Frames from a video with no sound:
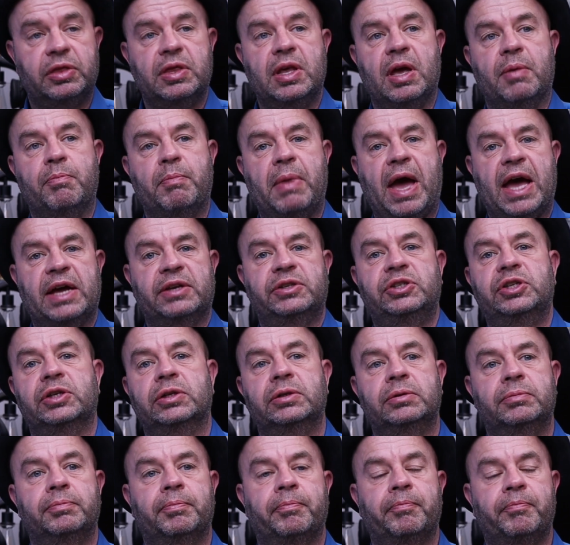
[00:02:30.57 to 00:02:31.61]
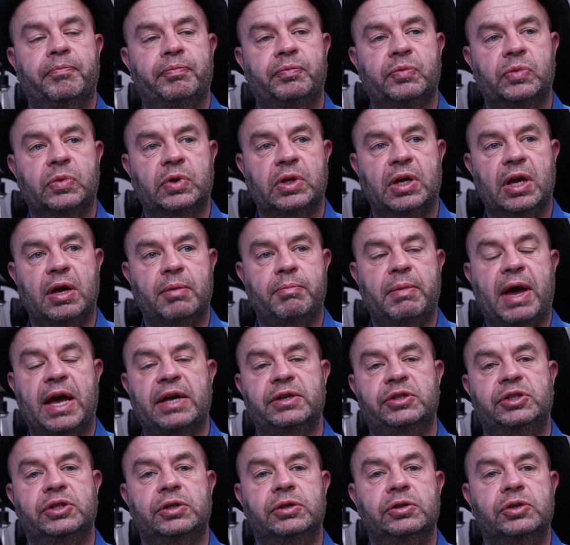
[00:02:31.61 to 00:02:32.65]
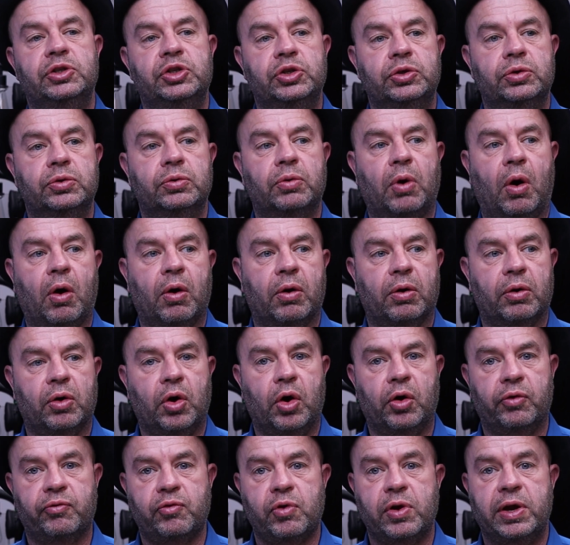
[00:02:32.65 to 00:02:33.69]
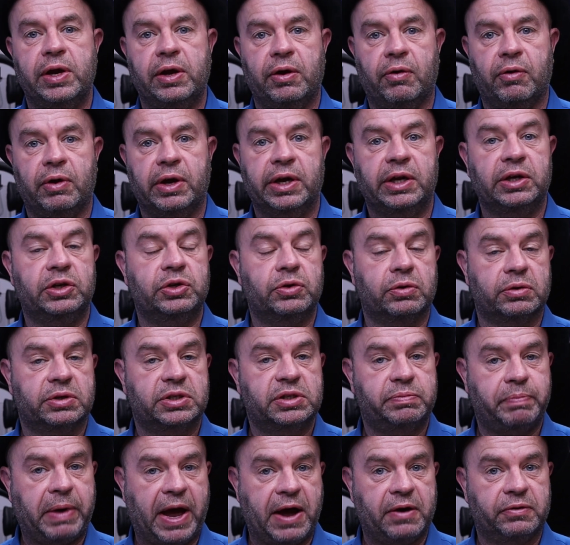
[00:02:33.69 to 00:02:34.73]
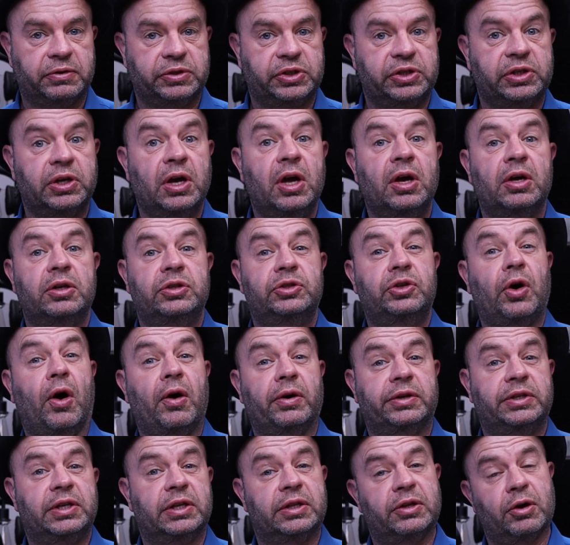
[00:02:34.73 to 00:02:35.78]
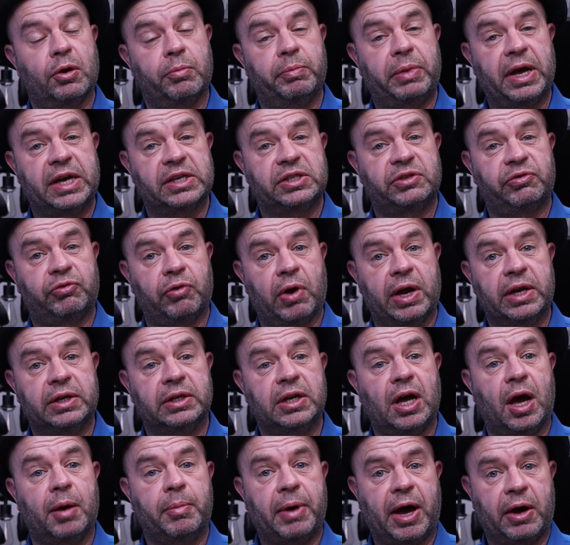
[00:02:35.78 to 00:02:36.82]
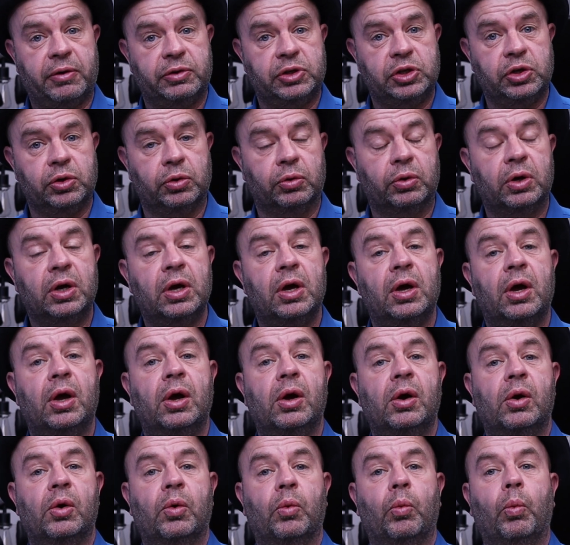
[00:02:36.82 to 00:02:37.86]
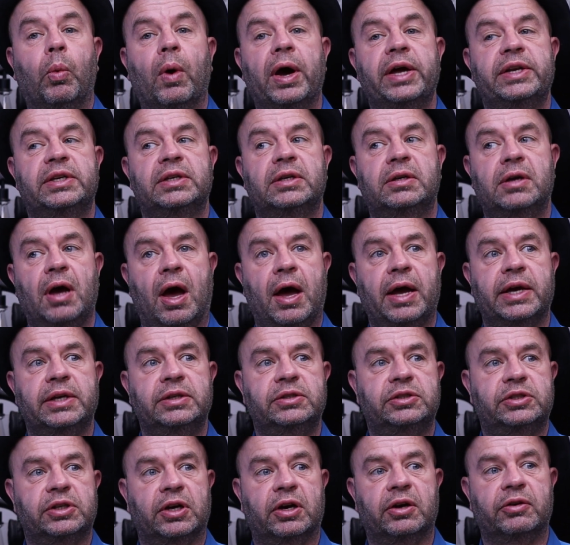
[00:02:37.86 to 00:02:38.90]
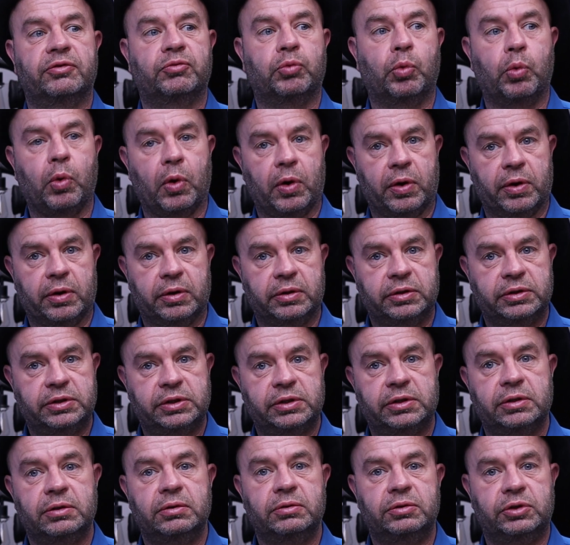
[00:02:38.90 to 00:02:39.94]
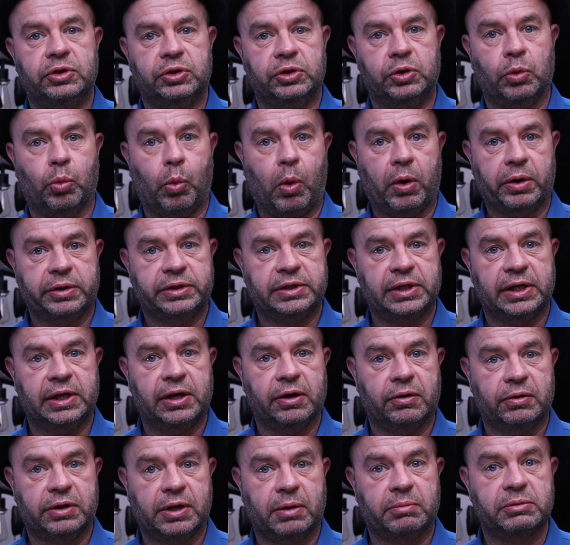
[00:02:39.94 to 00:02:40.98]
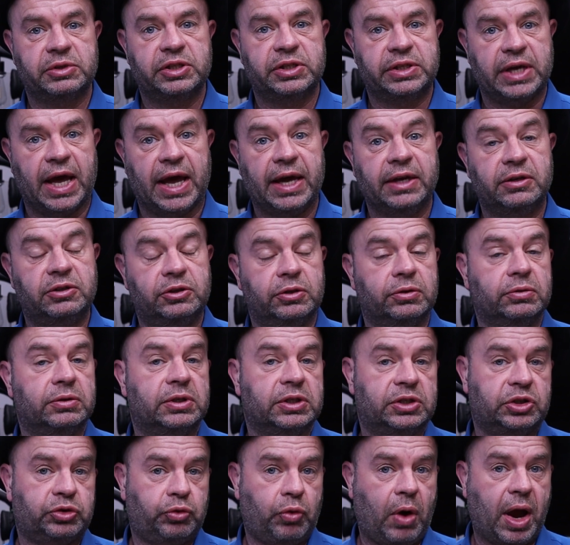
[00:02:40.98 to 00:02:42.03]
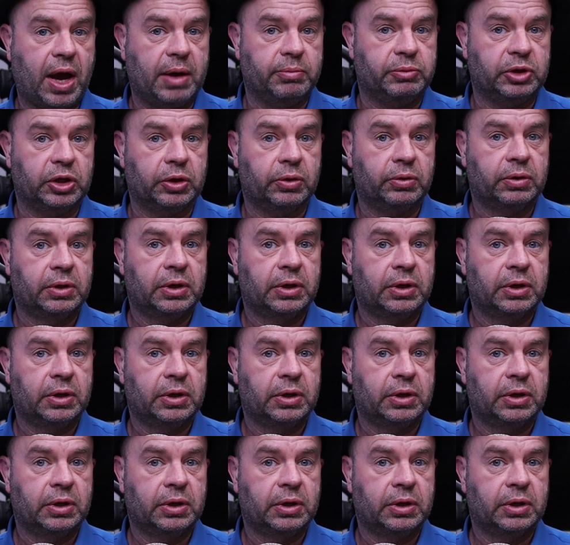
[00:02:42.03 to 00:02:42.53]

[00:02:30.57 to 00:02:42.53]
imagine you are overhearing your spouse talk to their best friend about you. What kinds of words do you want to hear them say to describe you?